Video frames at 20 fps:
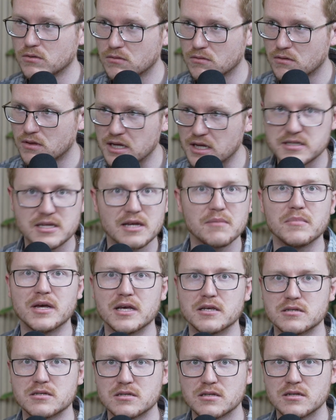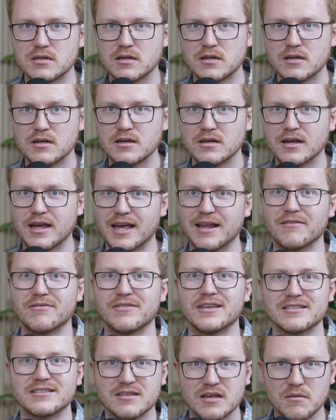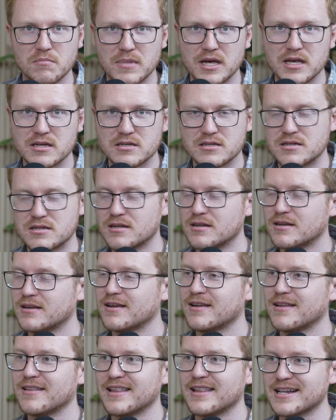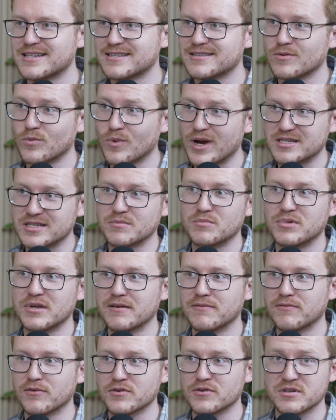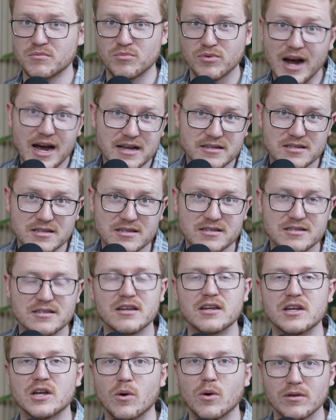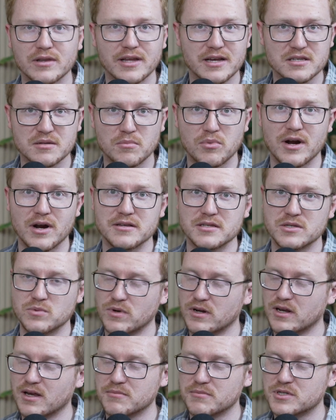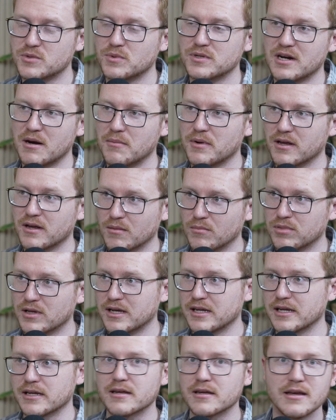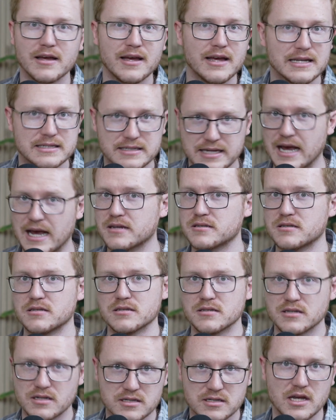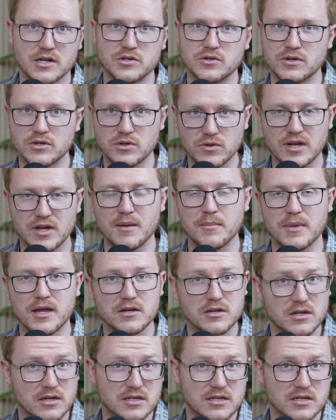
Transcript: Things get missed. And if things get missed, that's the recipe for surprises. And no one likes surprises when it comes to retirement income planning, taxes, etc. You name it.